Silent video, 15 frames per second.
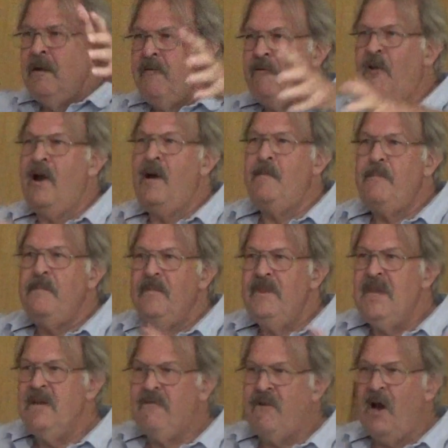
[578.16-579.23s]
from
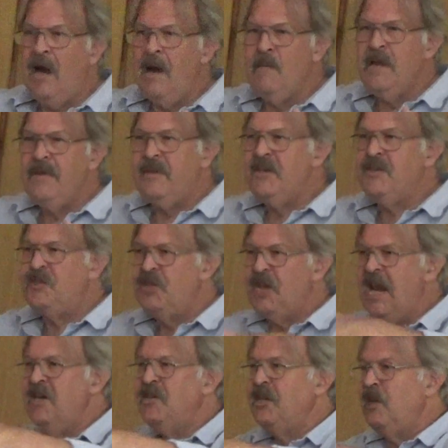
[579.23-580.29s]
the environment that's
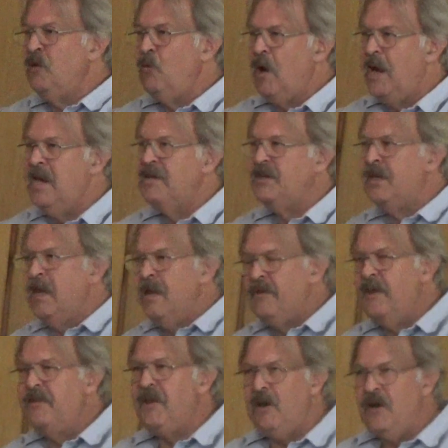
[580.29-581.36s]
changing in ways
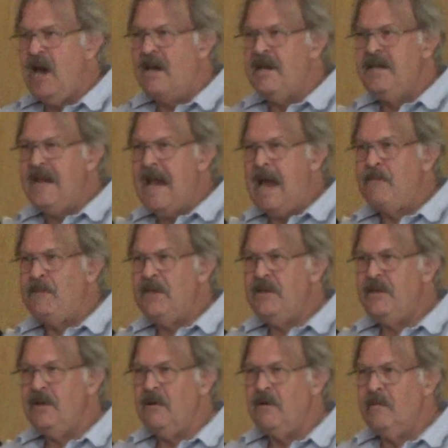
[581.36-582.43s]
that they're not adapted
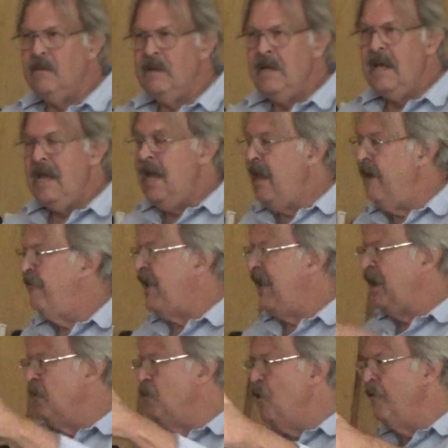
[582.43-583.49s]
to. If
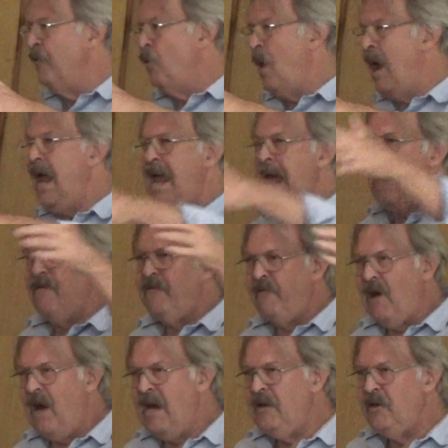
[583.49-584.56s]
they can move away and
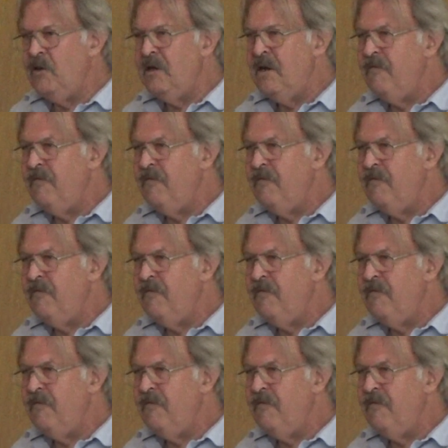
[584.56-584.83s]
find good